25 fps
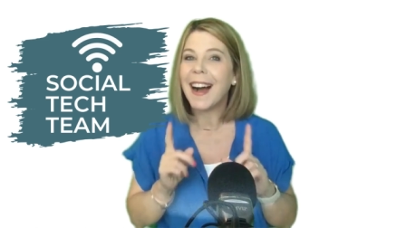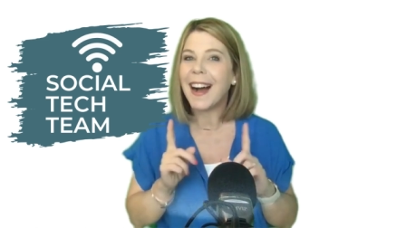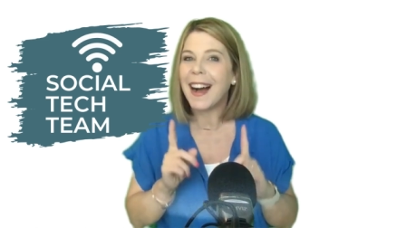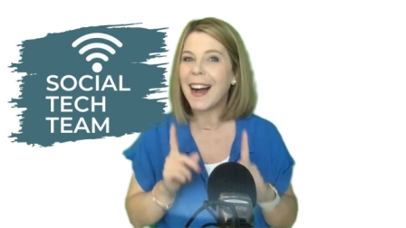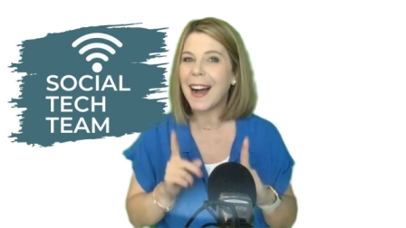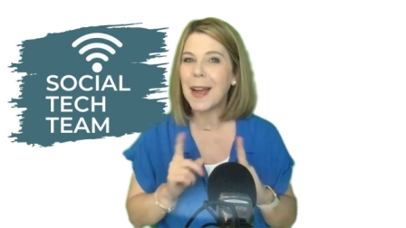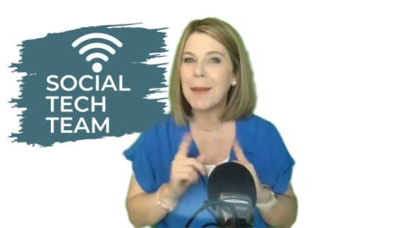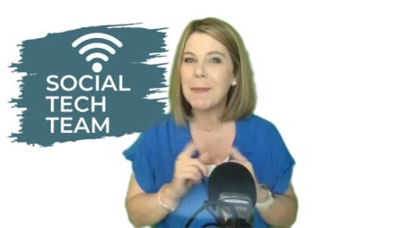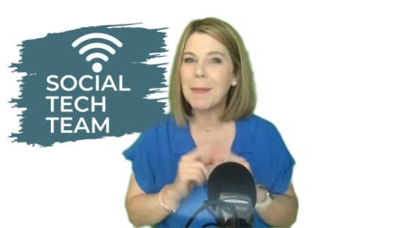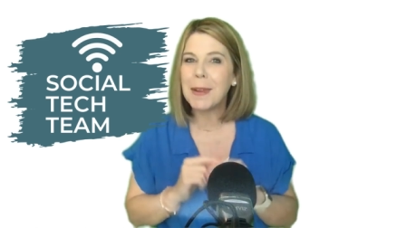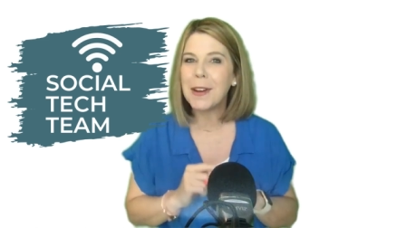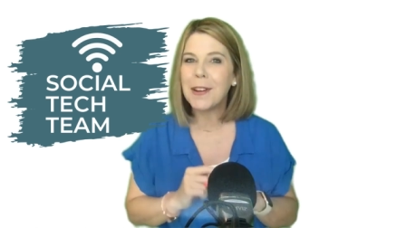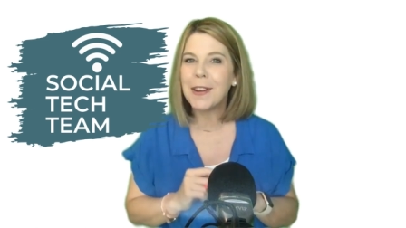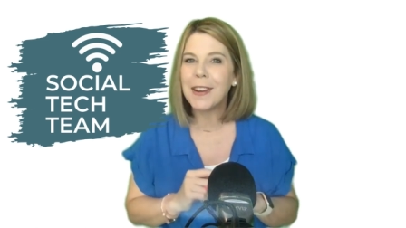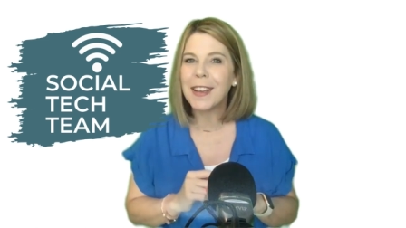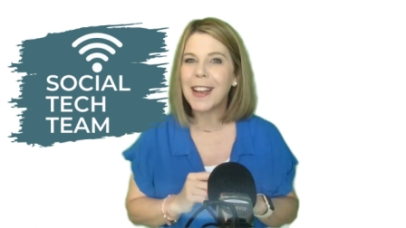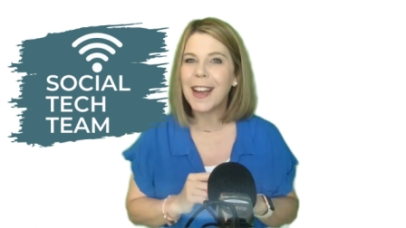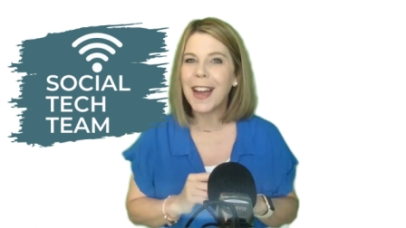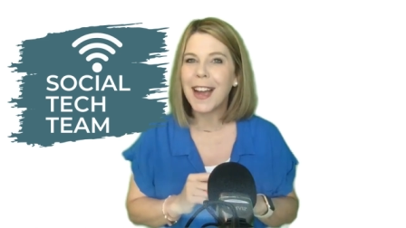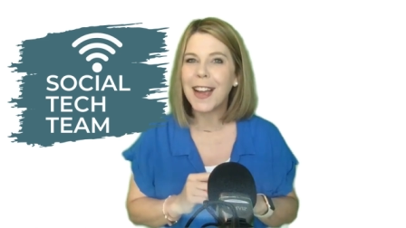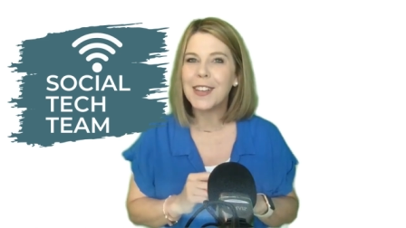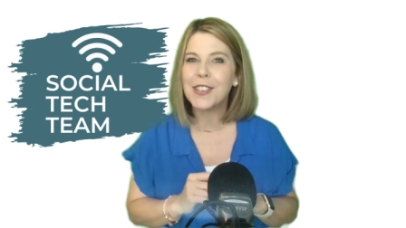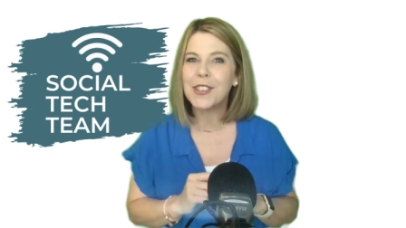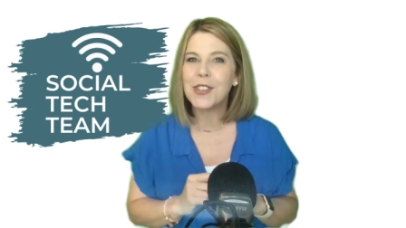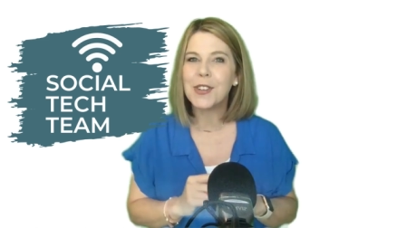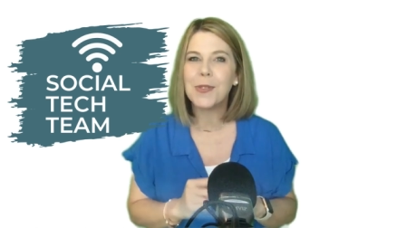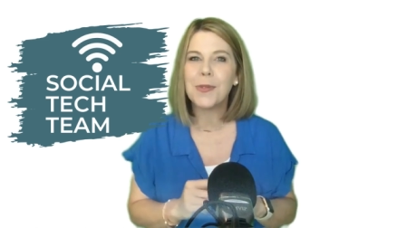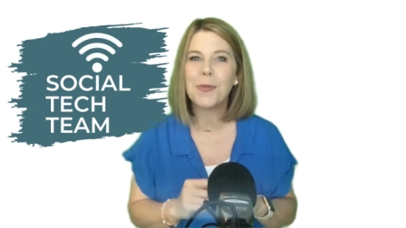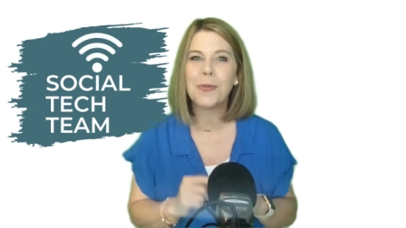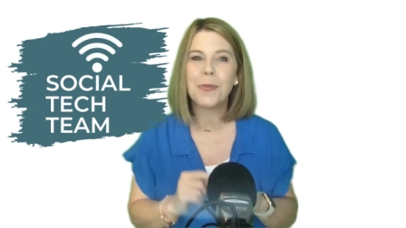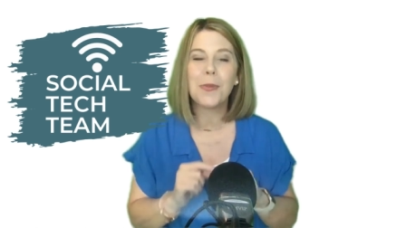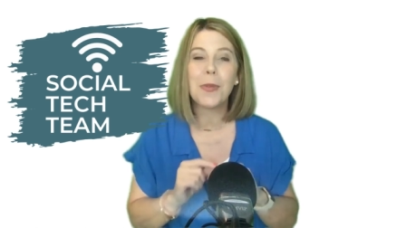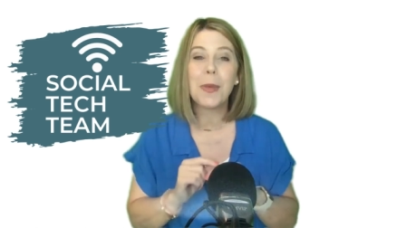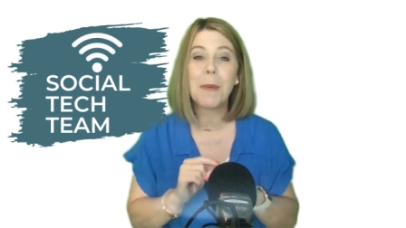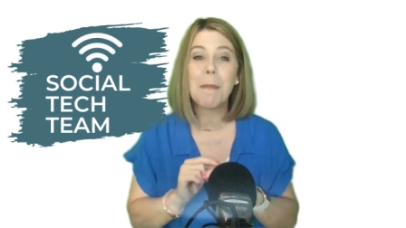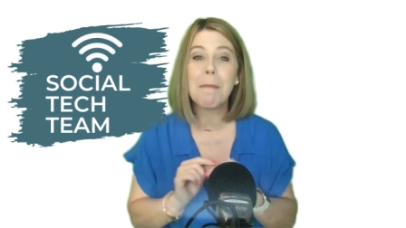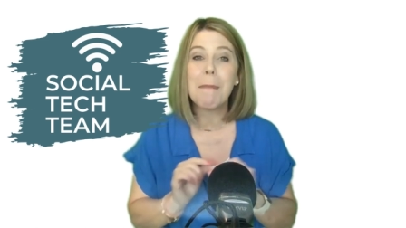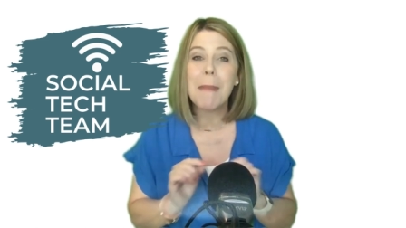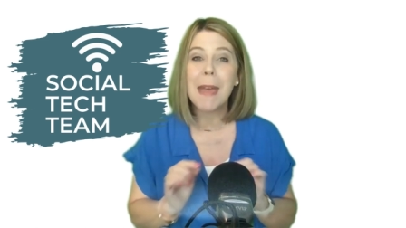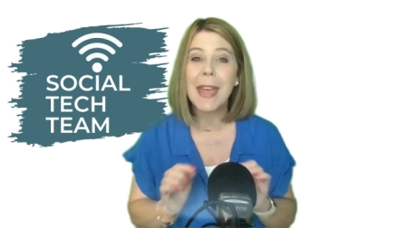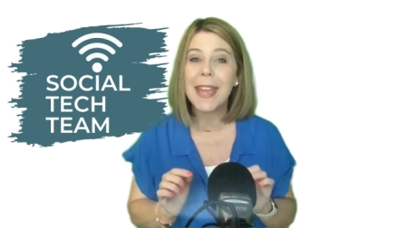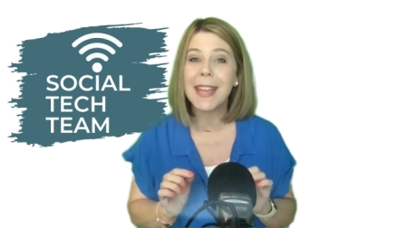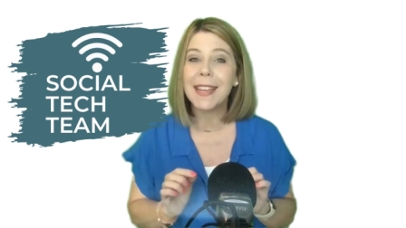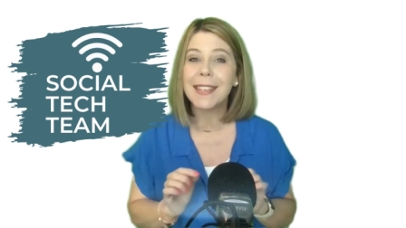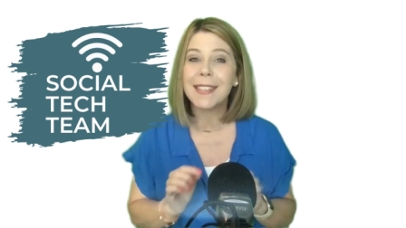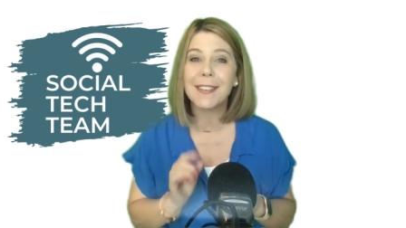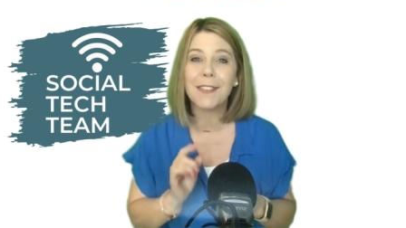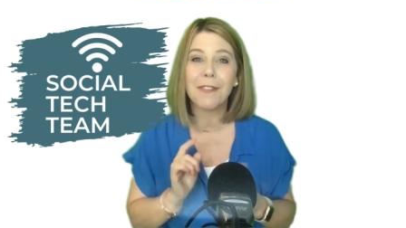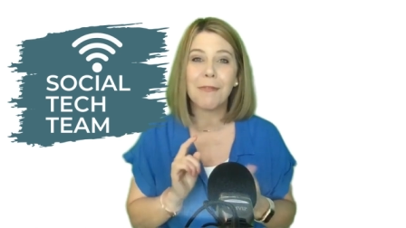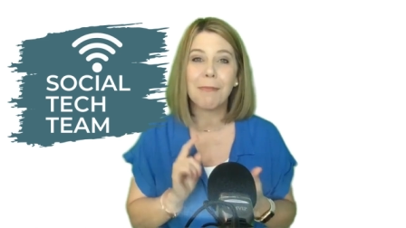I'm here to guide you through the
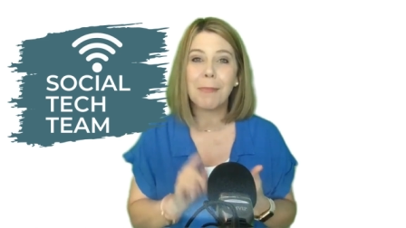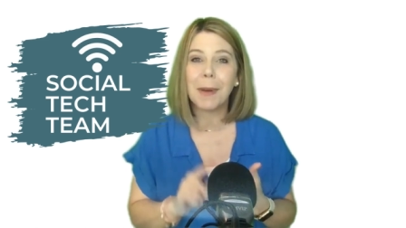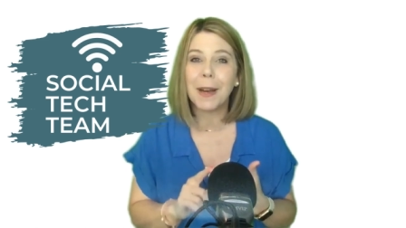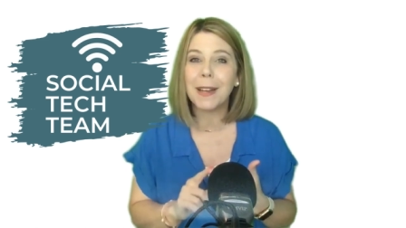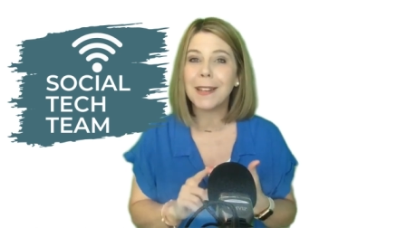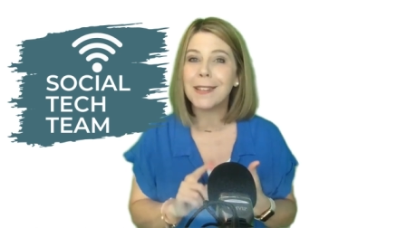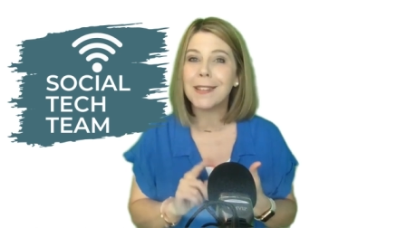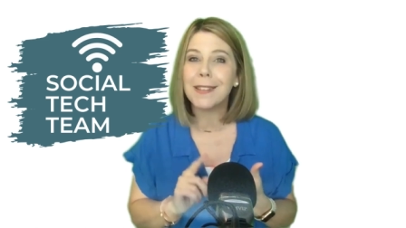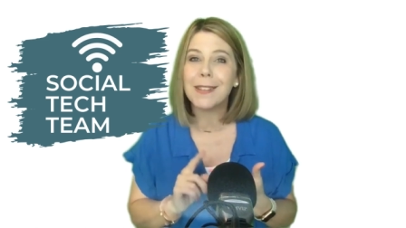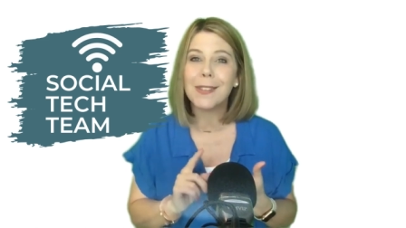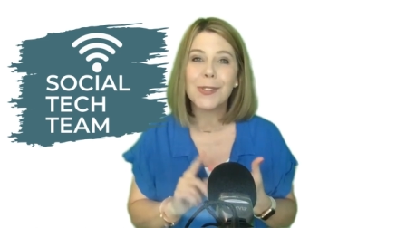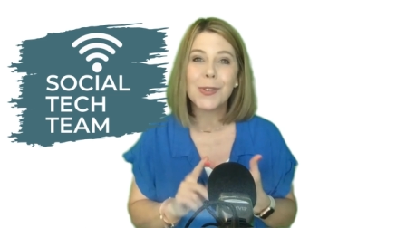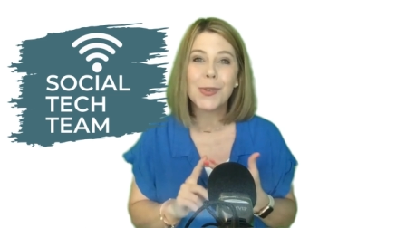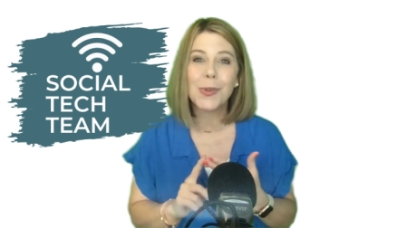maze of buttons,